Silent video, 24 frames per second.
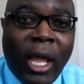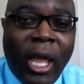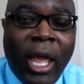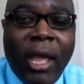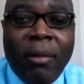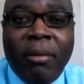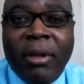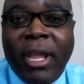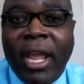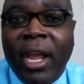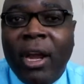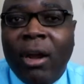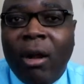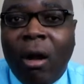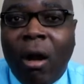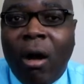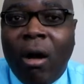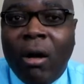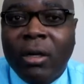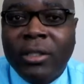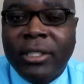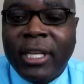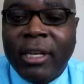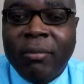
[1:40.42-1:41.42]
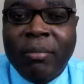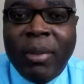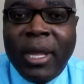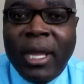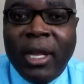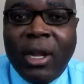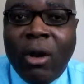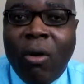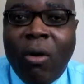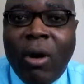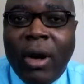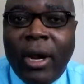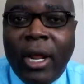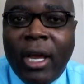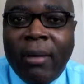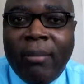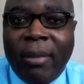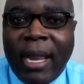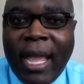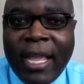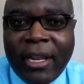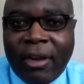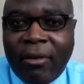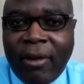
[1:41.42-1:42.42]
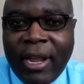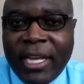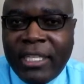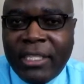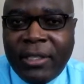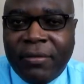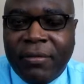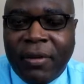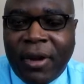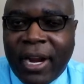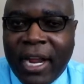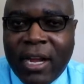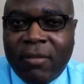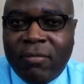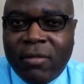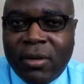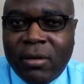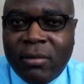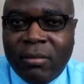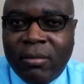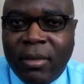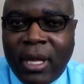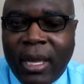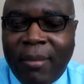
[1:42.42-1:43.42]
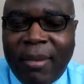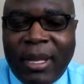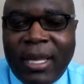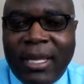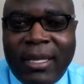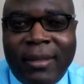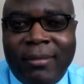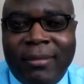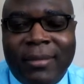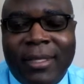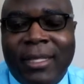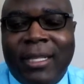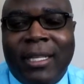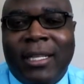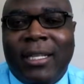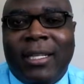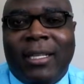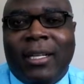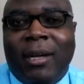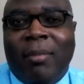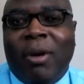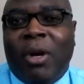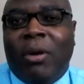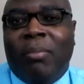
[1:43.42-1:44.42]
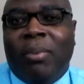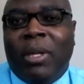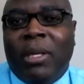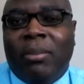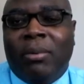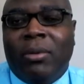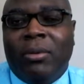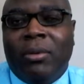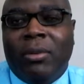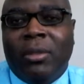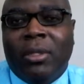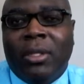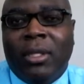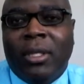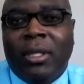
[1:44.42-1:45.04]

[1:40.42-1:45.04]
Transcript: Healthcare costs have been going up like crazy forever. I mean, come on, people.